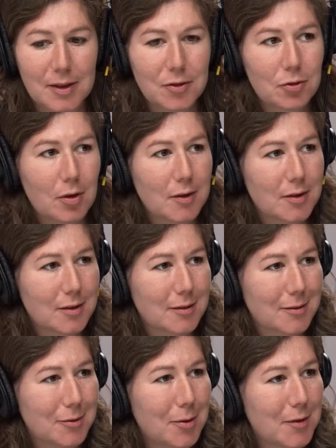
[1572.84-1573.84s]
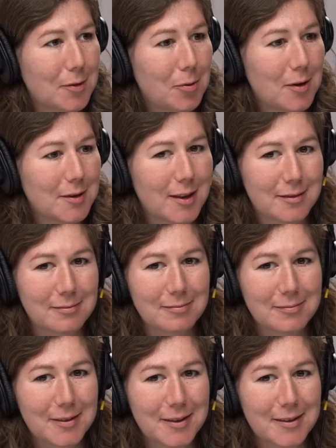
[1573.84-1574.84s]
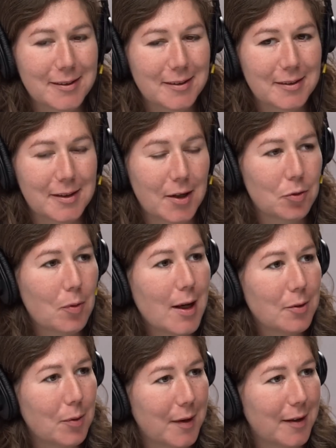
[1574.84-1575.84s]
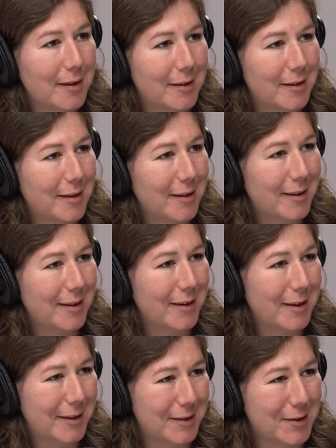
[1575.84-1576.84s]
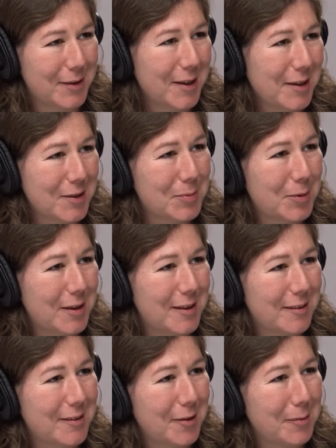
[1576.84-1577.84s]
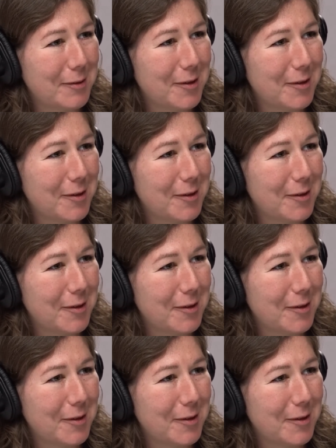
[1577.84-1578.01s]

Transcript: Liz Truss and Kwasi Kwarteng get away with it, to put it in so many